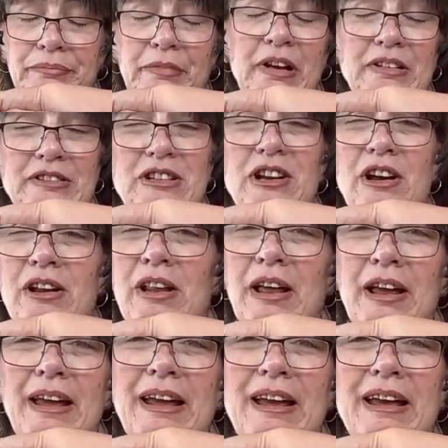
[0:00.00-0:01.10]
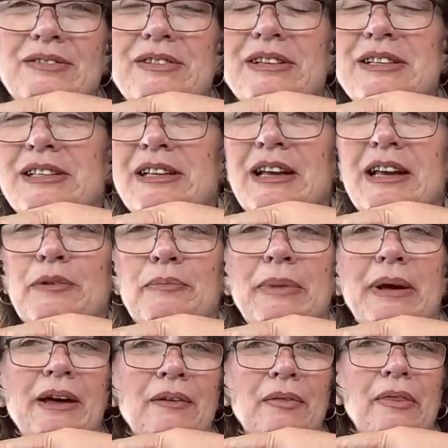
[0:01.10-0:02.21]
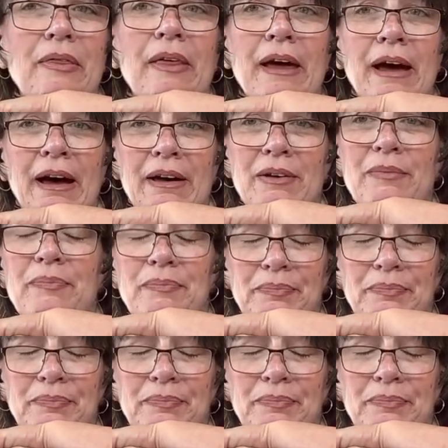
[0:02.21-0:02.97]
that's all I have to say about that.